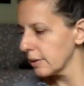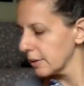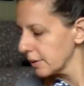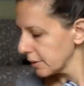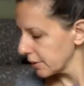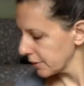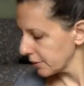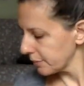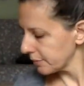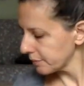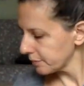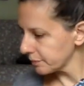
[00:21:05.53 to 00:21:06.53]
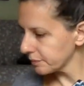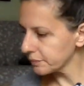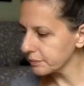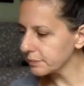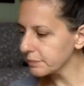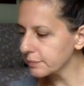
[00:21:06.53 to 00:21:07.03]

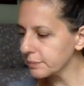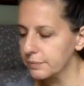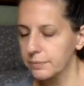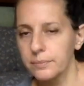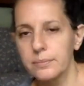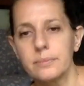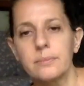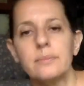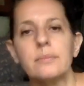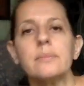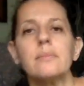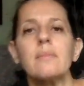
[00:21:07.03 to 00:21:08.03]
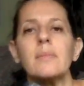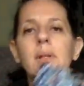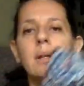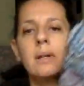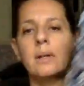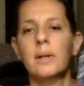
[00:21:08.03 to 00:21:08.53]

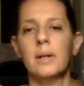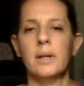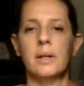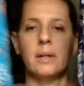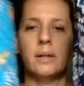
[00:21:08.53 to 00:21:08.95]
No one is speaking in this clip.